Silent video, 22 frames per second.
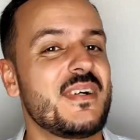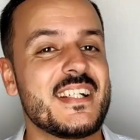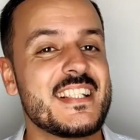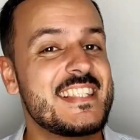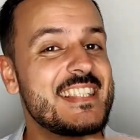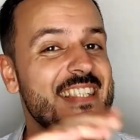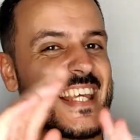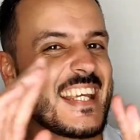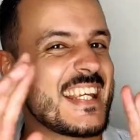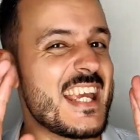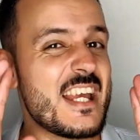
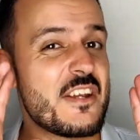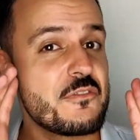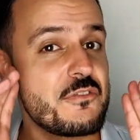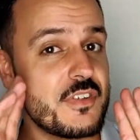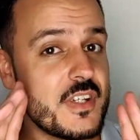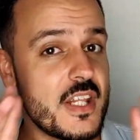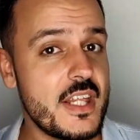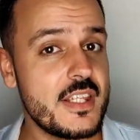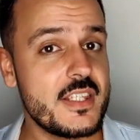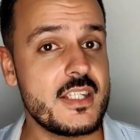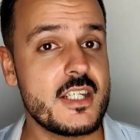but again,
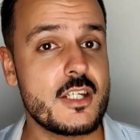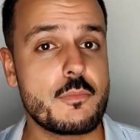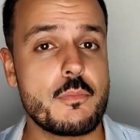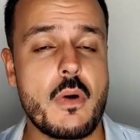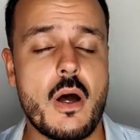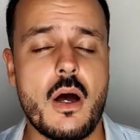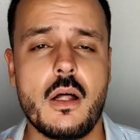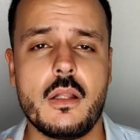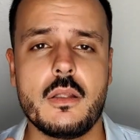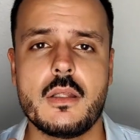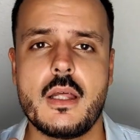
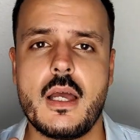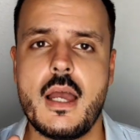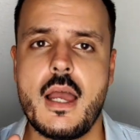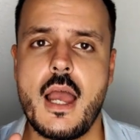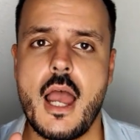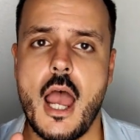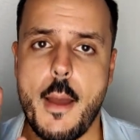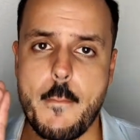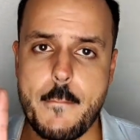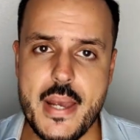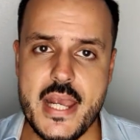Frederic Malle,
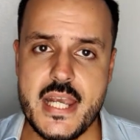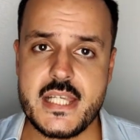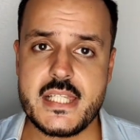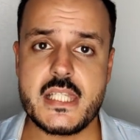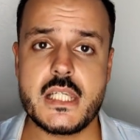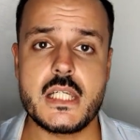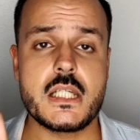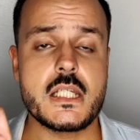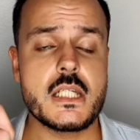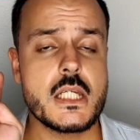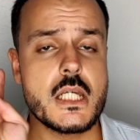
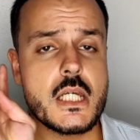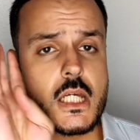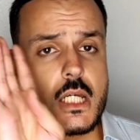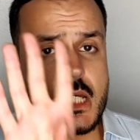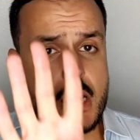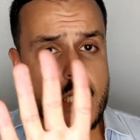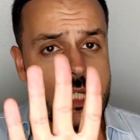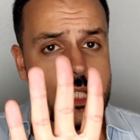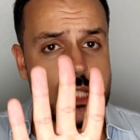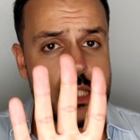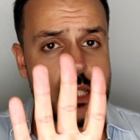amazing.
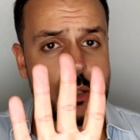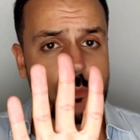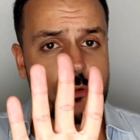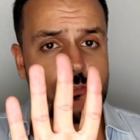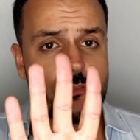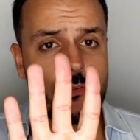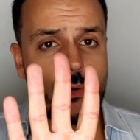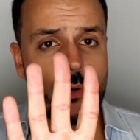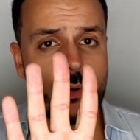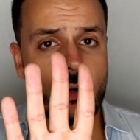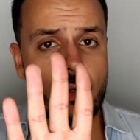
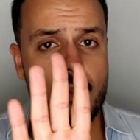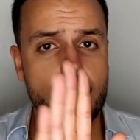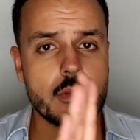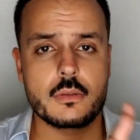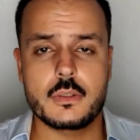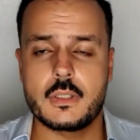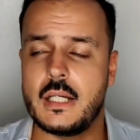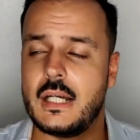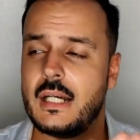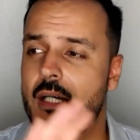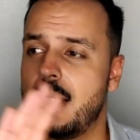Number four,
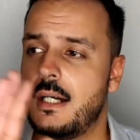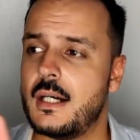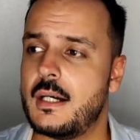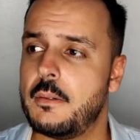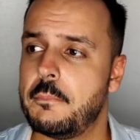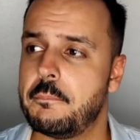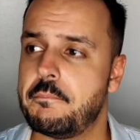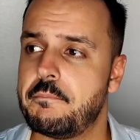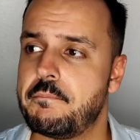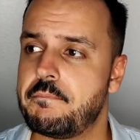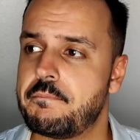
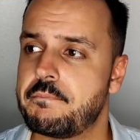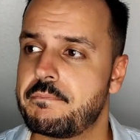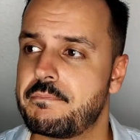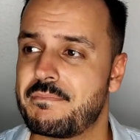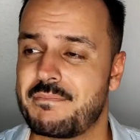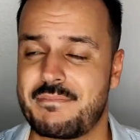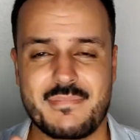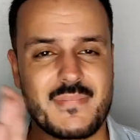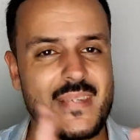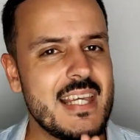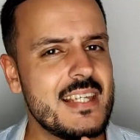um,
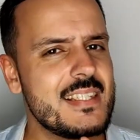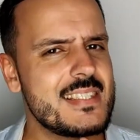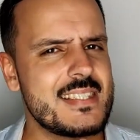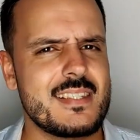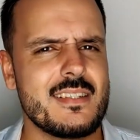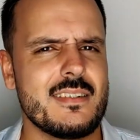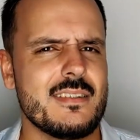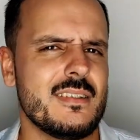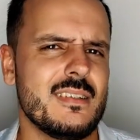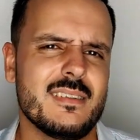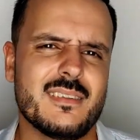
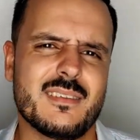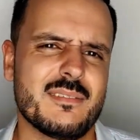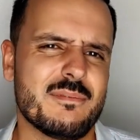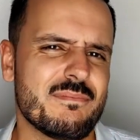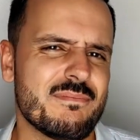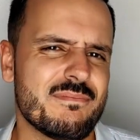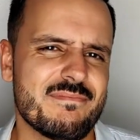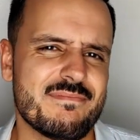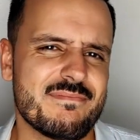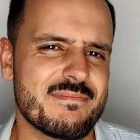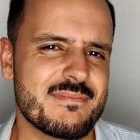still,
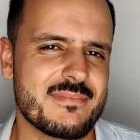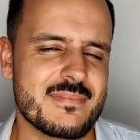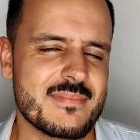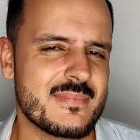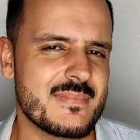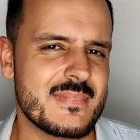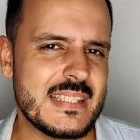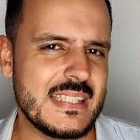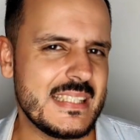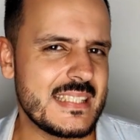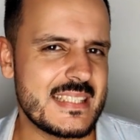
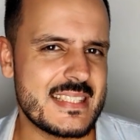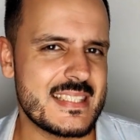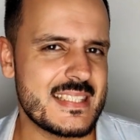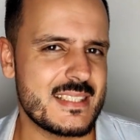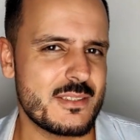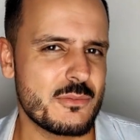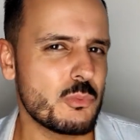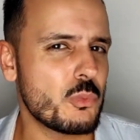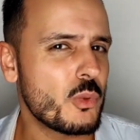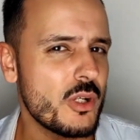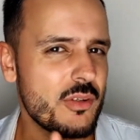
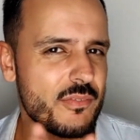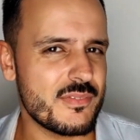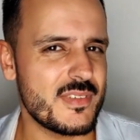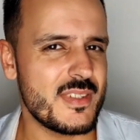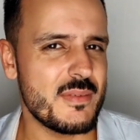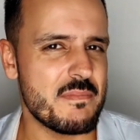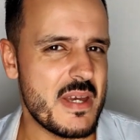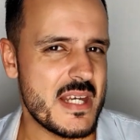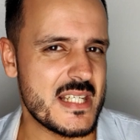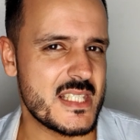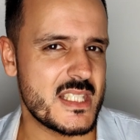it's one
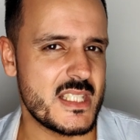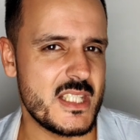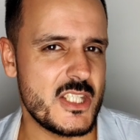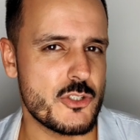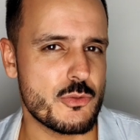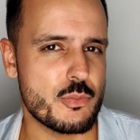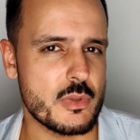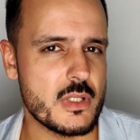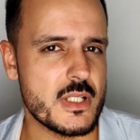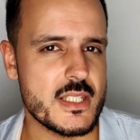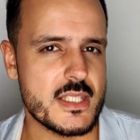of the best
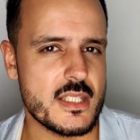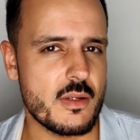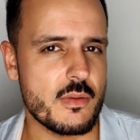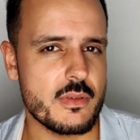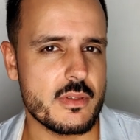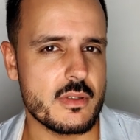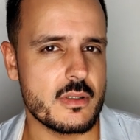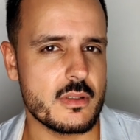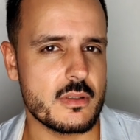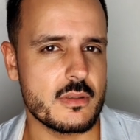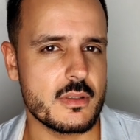niche brands
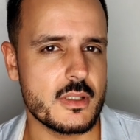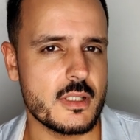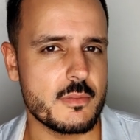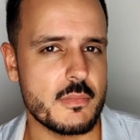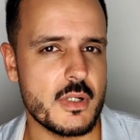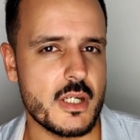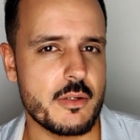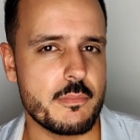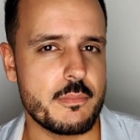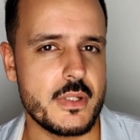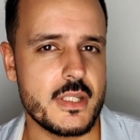out there,
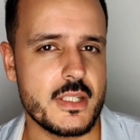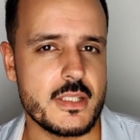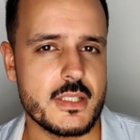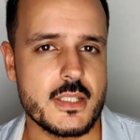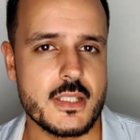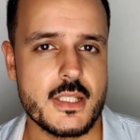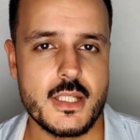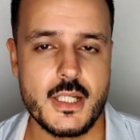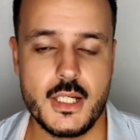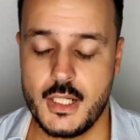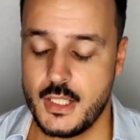in my
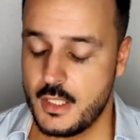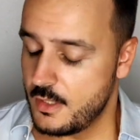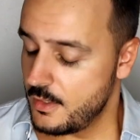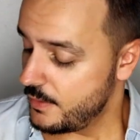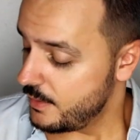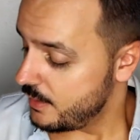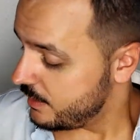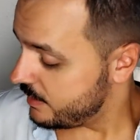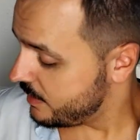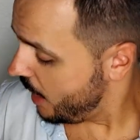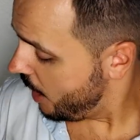opinion.
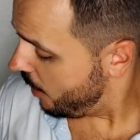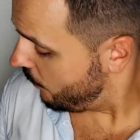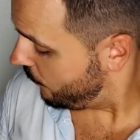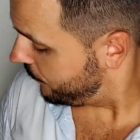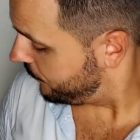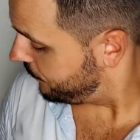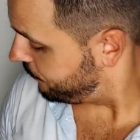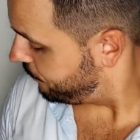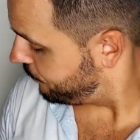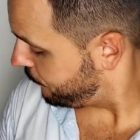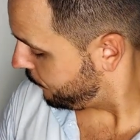
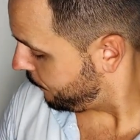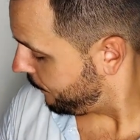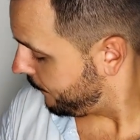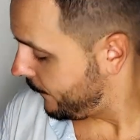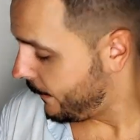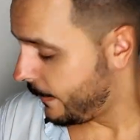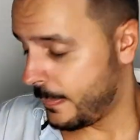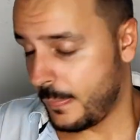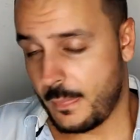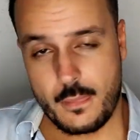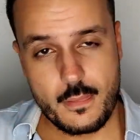Now,
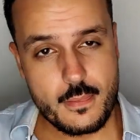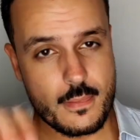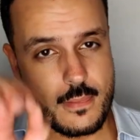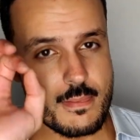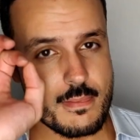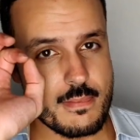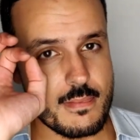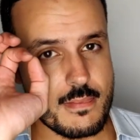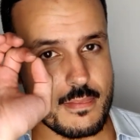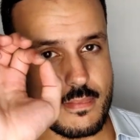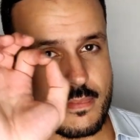
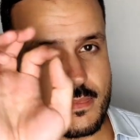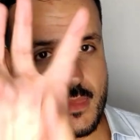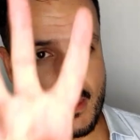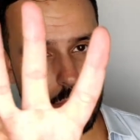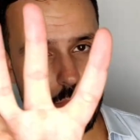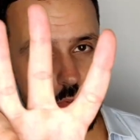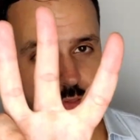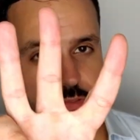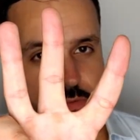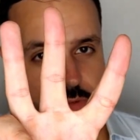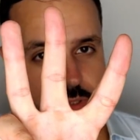
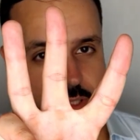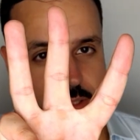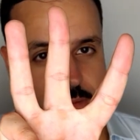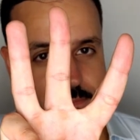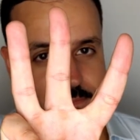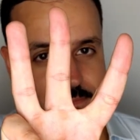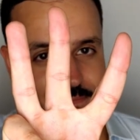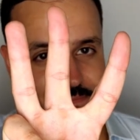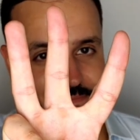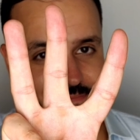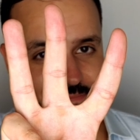number three.
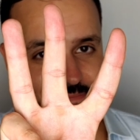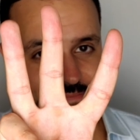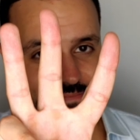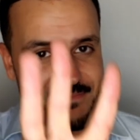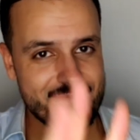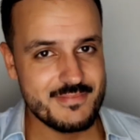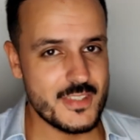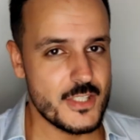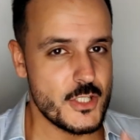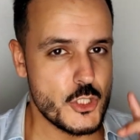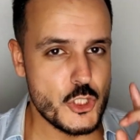
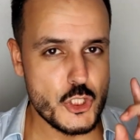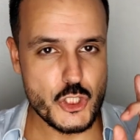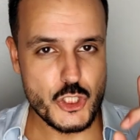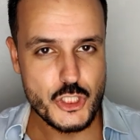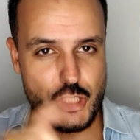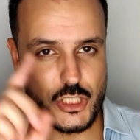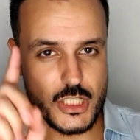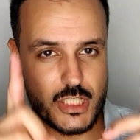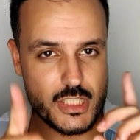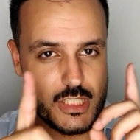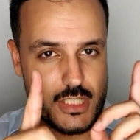
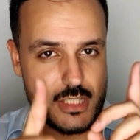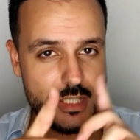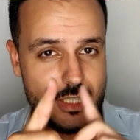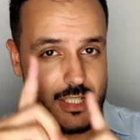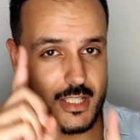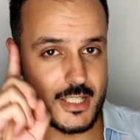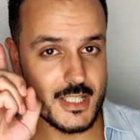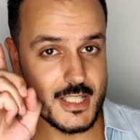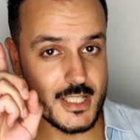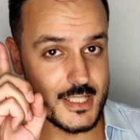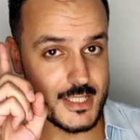Da,
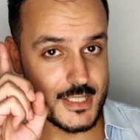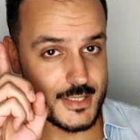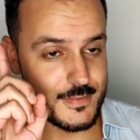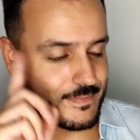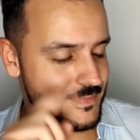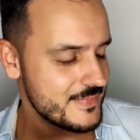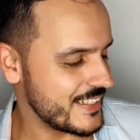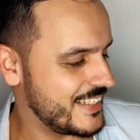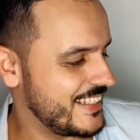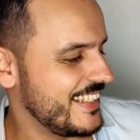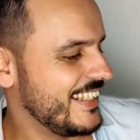da,
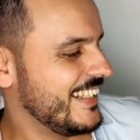da,